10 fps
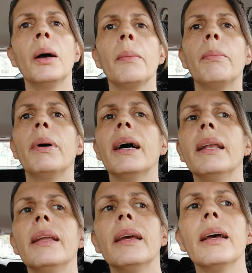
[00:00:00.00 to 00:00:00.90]
but
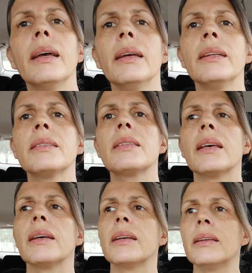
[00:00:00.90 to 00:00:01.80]
it's
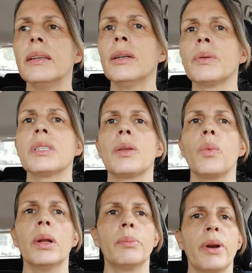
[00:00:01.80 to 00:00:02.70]
the, you know, it's the
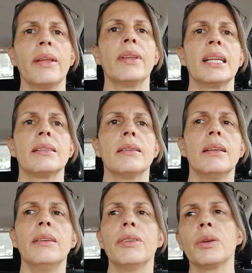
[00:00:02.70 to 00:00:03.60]
one brand that,
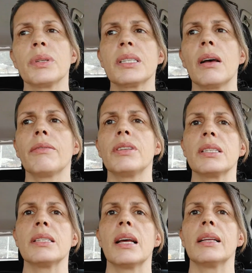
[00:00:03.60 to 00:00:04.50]
even though it's soft,
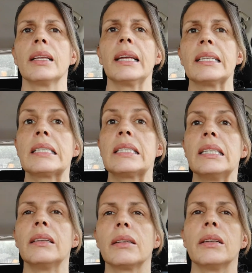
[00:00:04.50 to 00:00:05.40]
it's not like
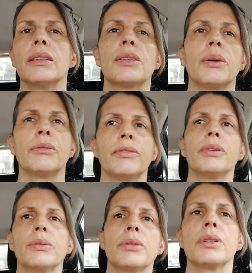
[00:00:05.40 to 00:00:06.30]
silken
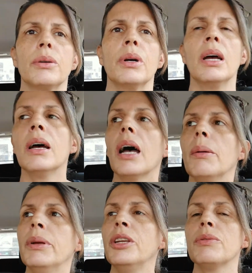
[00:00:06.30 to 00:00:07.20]
tofu. So I've
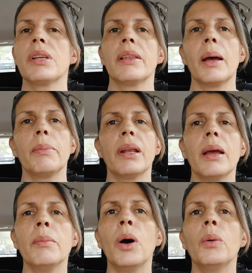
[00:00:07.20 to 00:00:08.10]
been using that, but
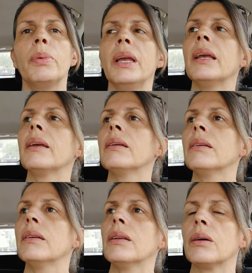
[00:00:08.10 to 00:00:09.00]
I'm hoping,
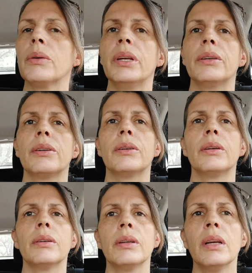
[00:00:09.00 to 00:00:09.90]
you know, here
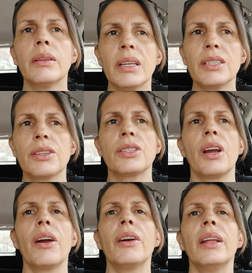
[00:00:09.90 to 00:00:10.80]
things are
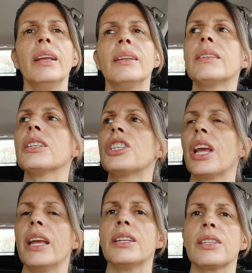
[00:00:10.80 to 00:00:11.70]
starting to
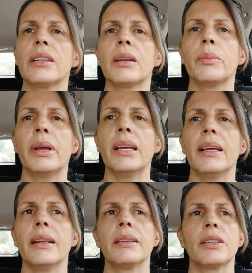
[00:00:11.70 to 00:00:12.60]
change a little bit,
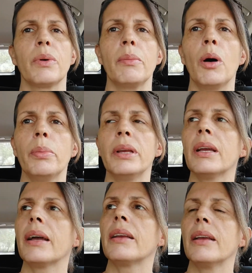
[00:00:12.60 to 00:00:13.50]
and so I'm hoping
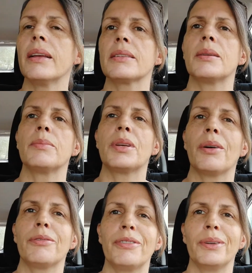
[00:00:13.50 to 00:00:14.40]
that I can get some
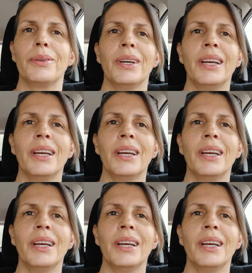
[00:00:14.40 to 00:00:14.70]
tofu